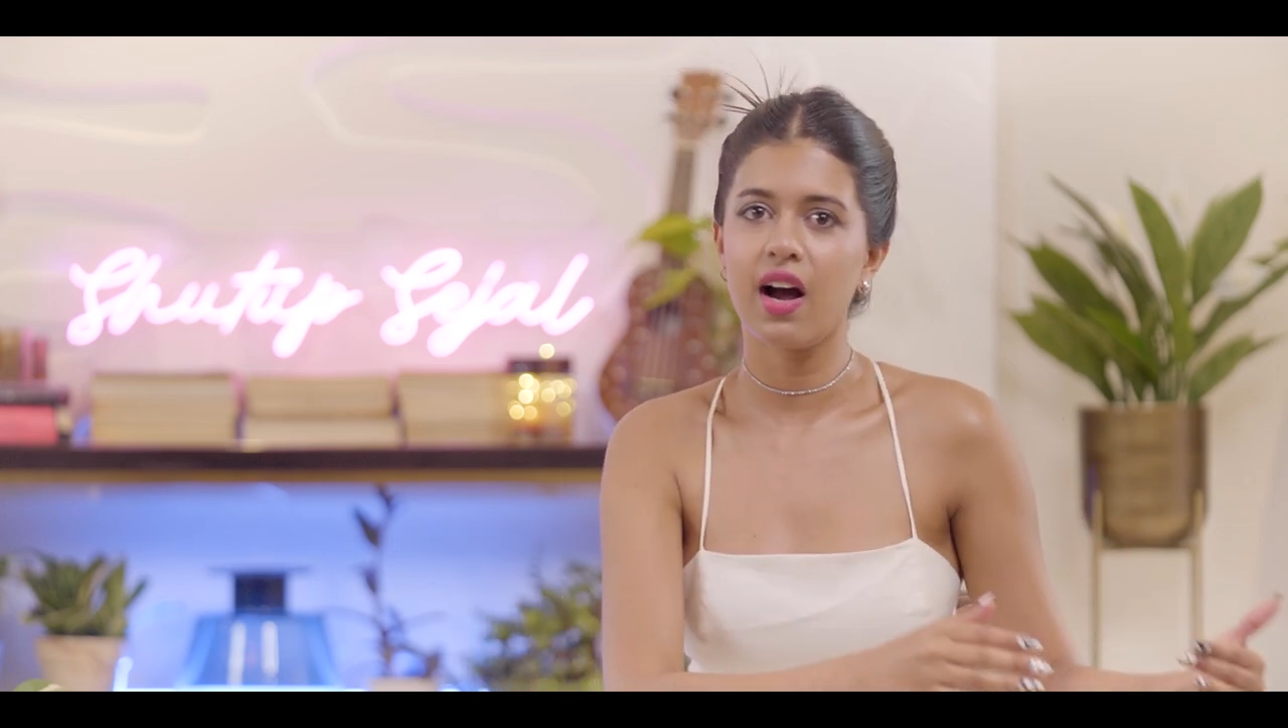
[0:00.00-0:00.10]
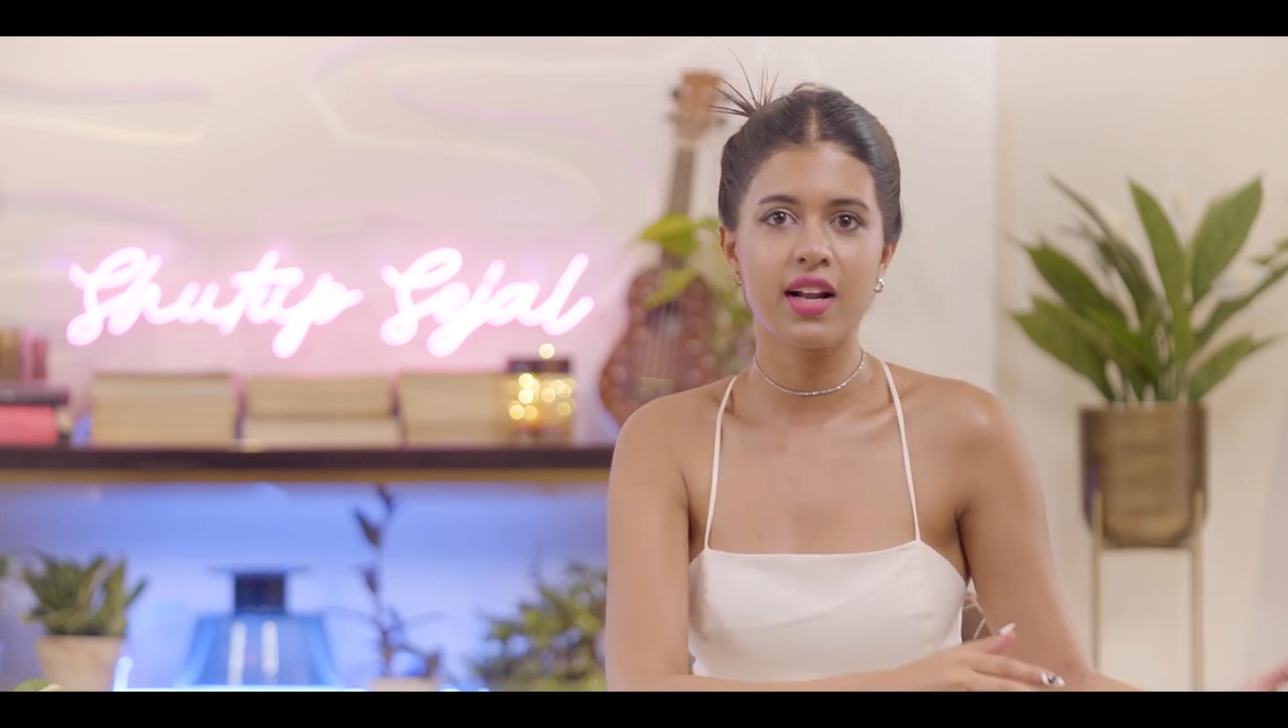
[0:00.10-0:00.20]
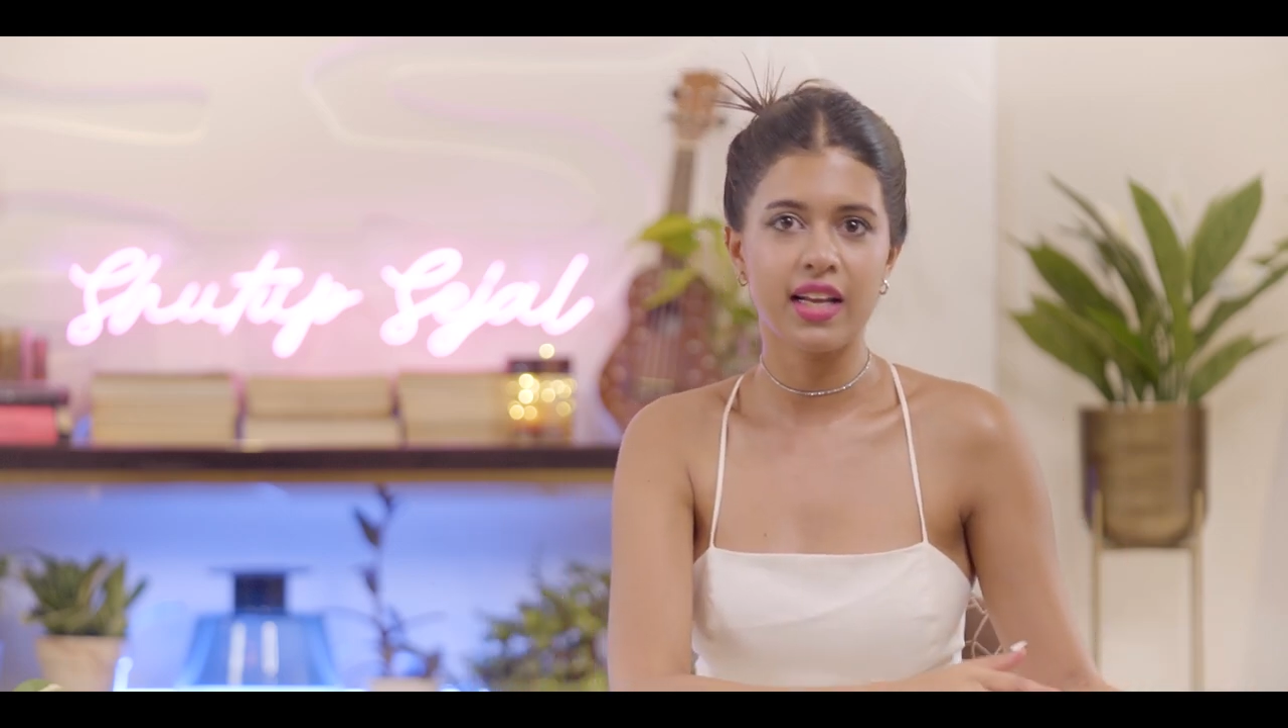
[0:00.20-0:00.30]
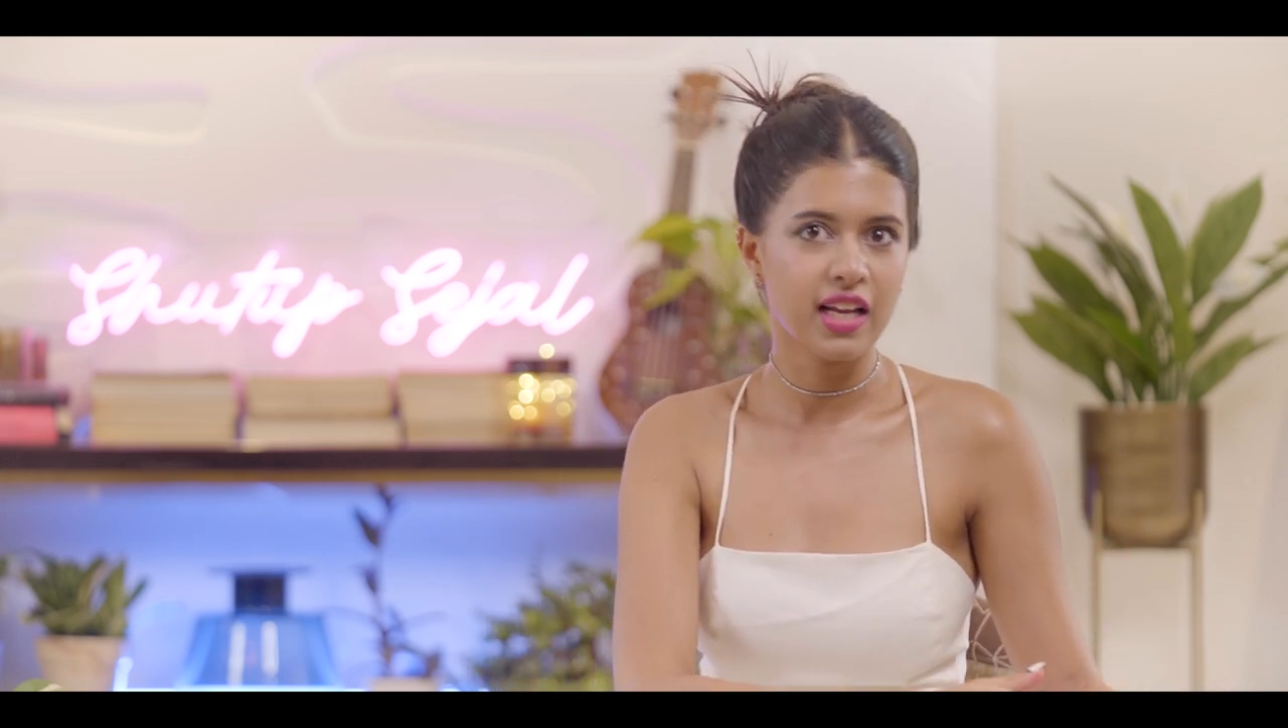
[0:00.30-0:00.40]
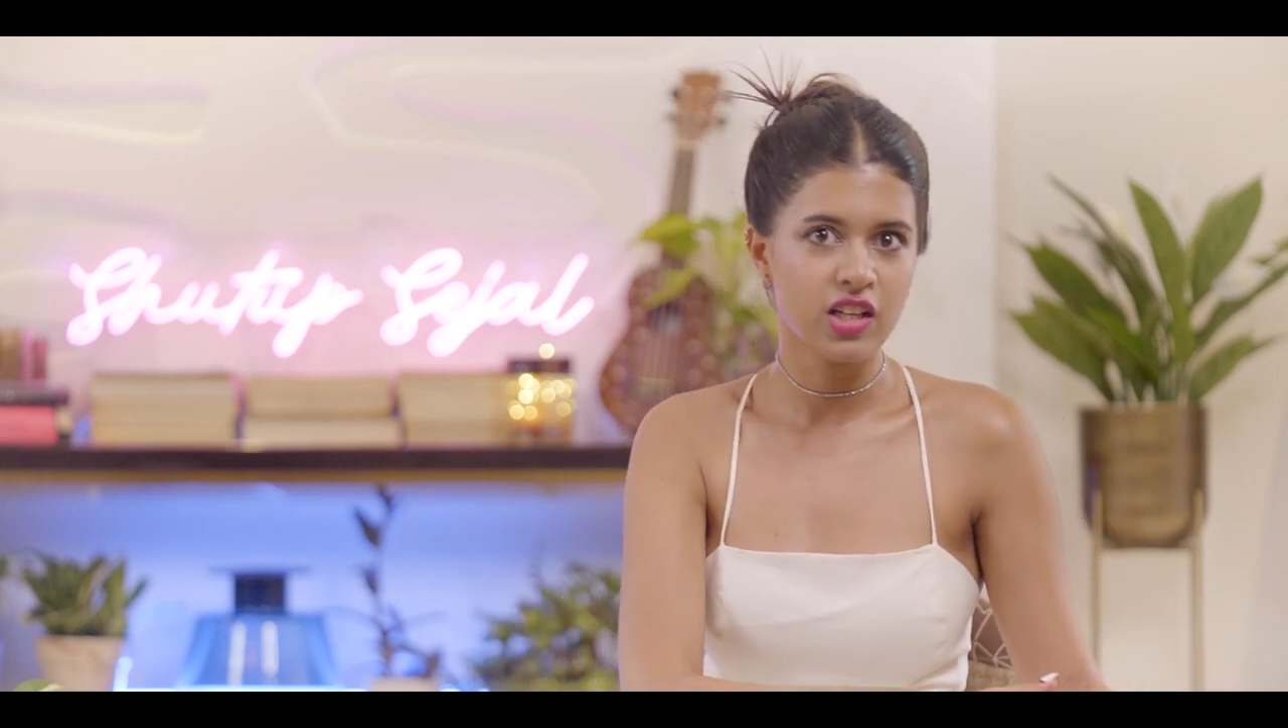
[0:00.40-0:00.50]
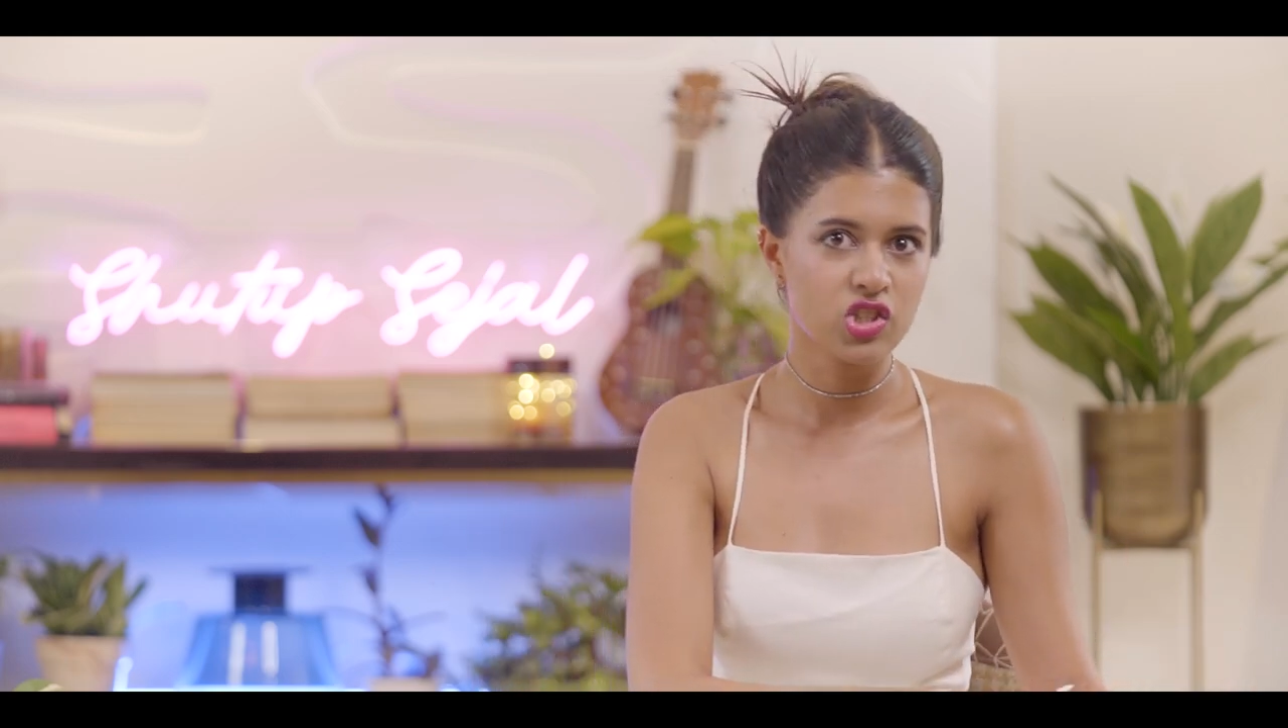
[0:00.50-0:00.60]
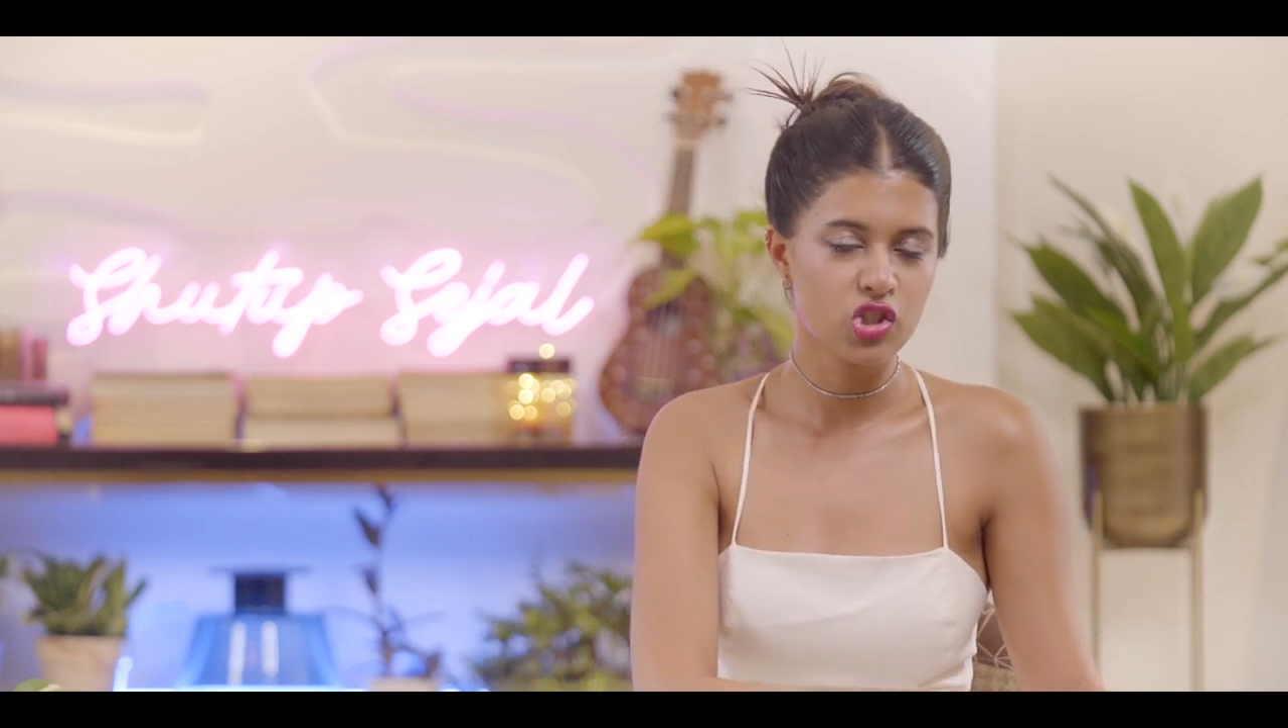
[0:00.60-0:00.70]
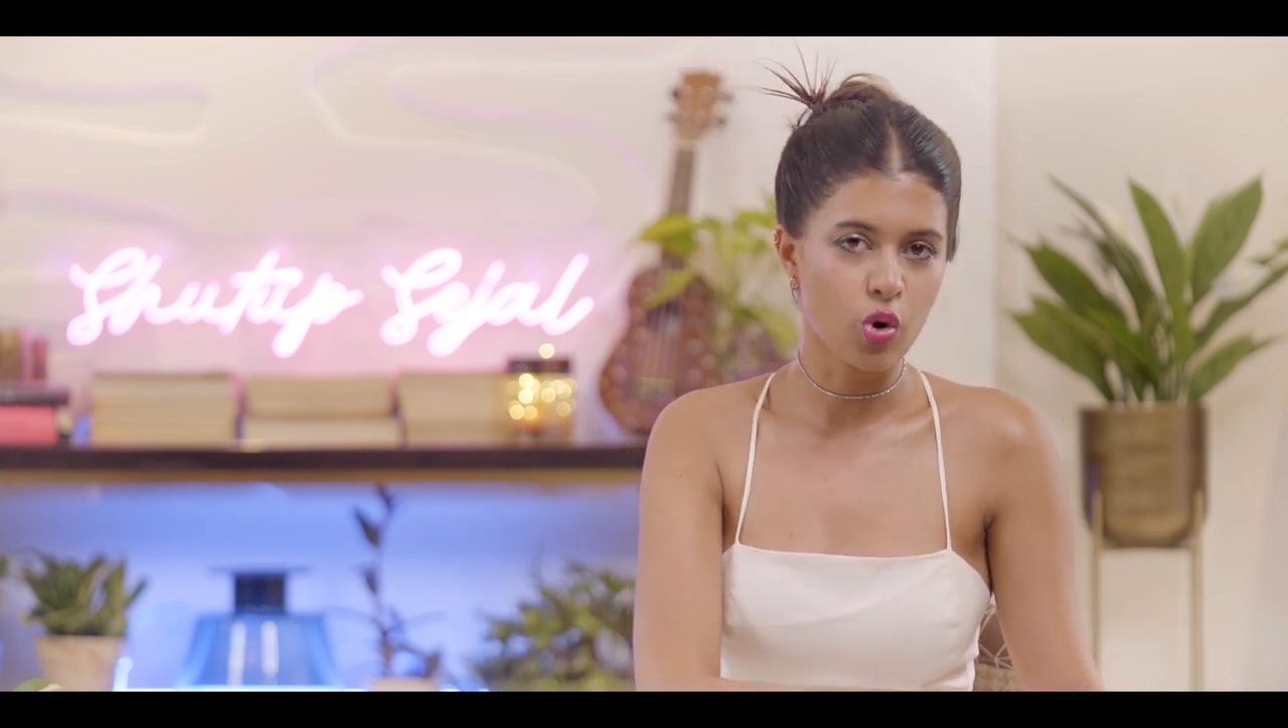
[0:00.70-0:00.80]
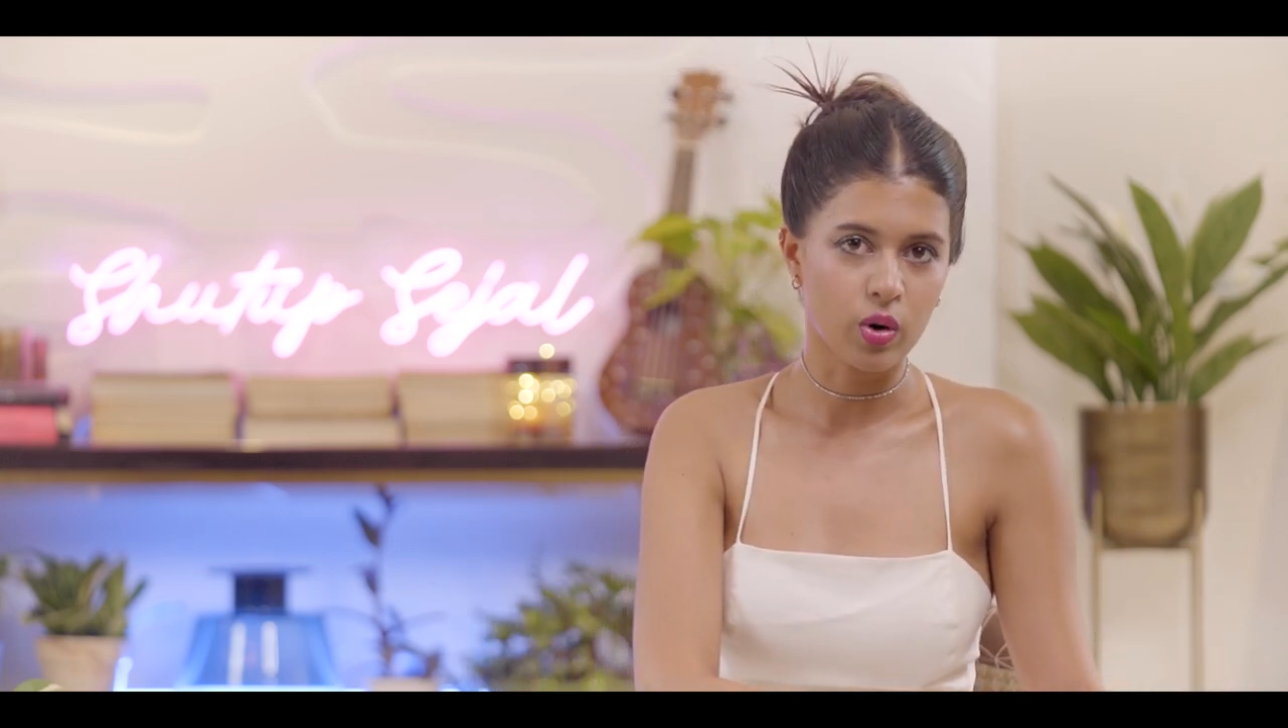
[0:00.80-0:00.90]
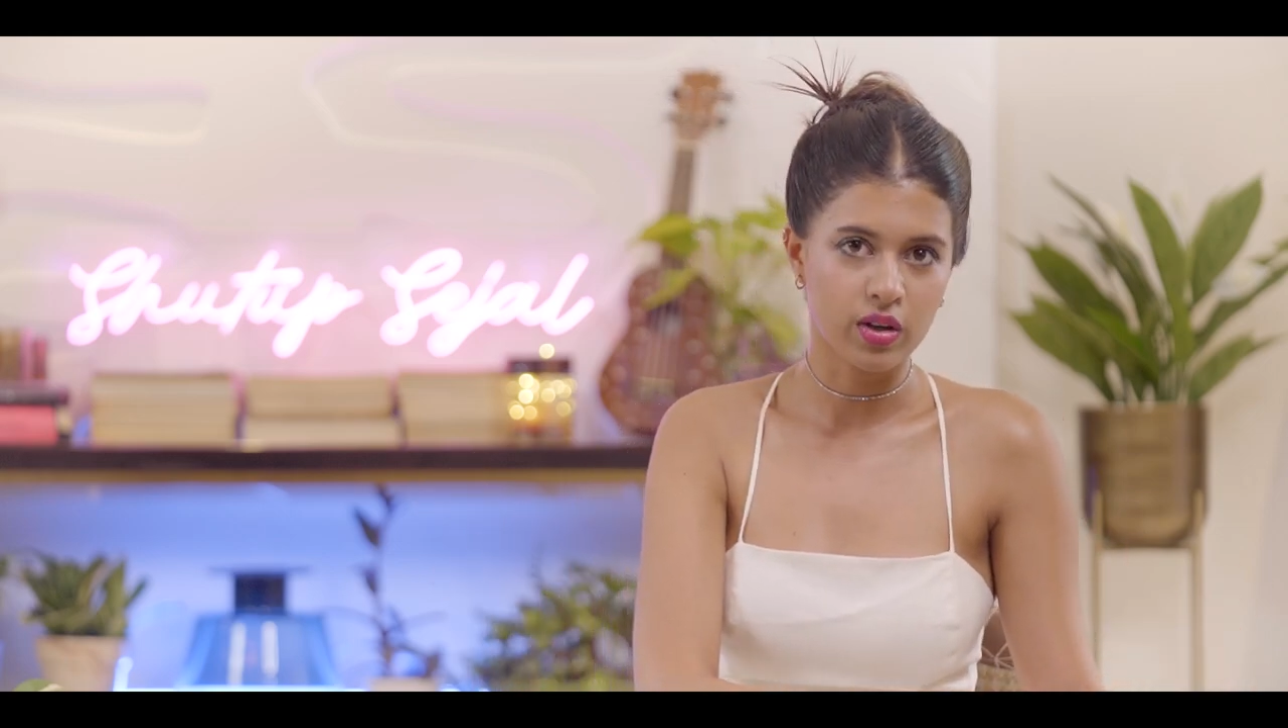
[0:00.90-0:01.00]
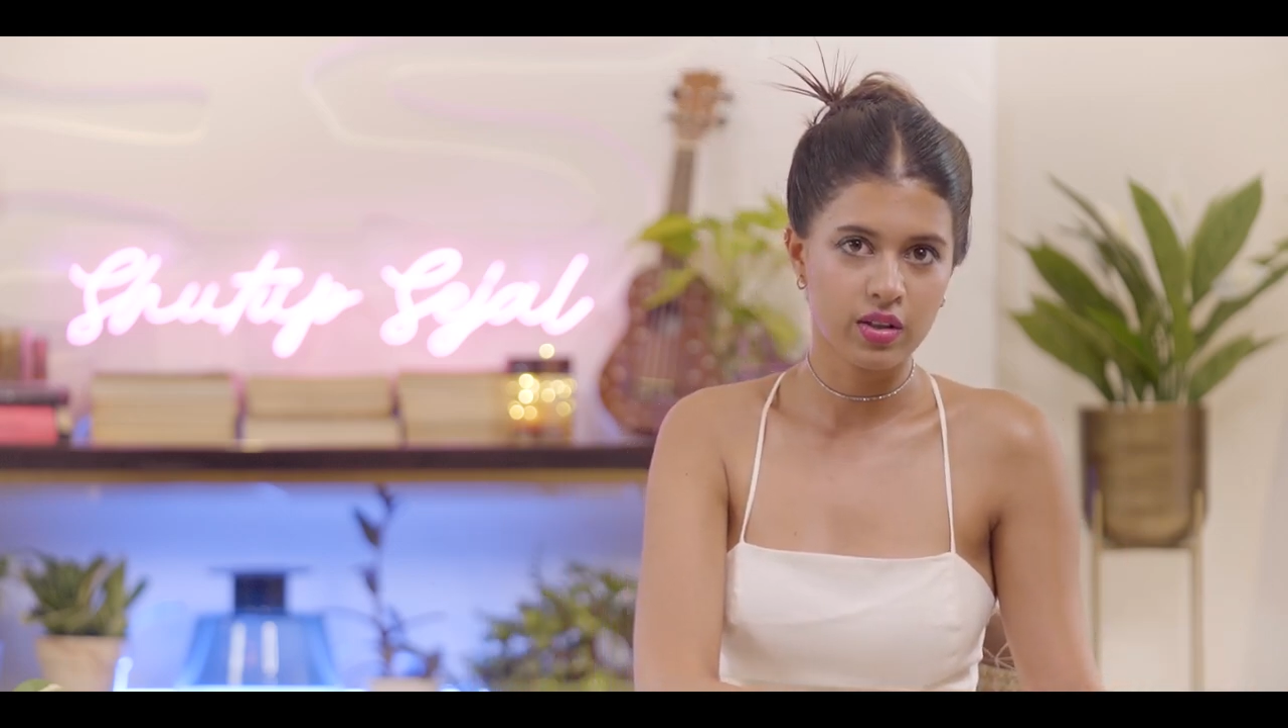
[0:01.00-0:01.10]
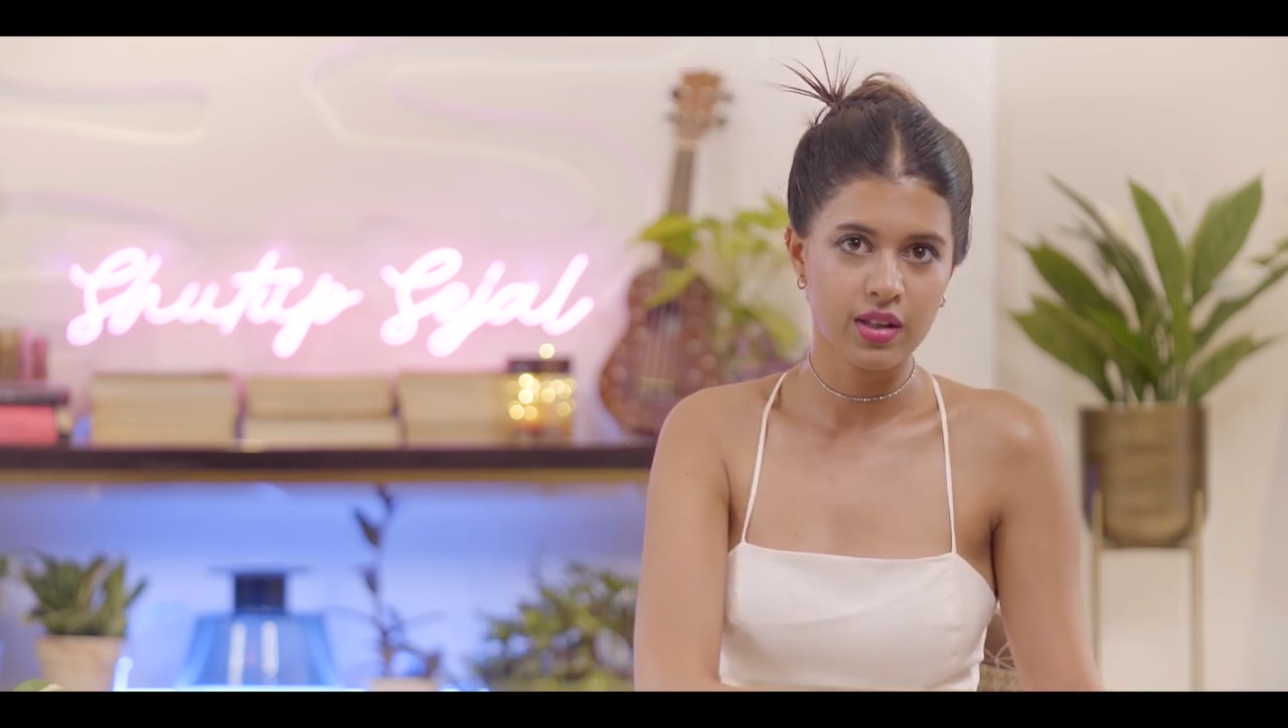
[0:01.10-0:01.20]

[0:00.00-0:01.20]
an inch shorter